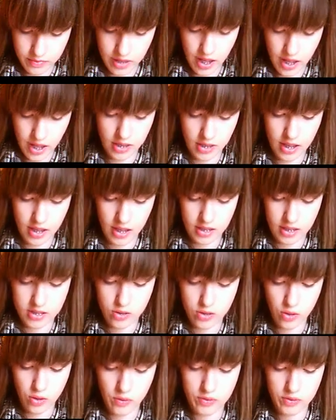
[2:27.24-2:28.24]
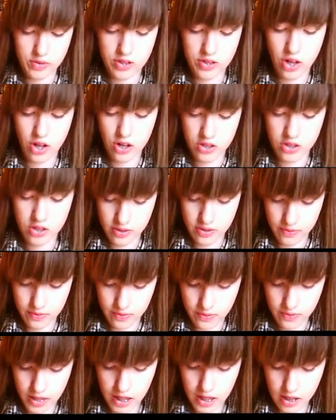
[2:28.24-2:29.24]
And then it sort of started to
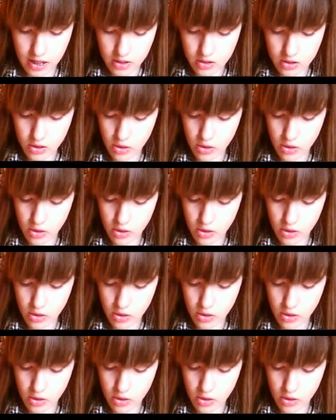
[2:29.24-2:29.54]
fade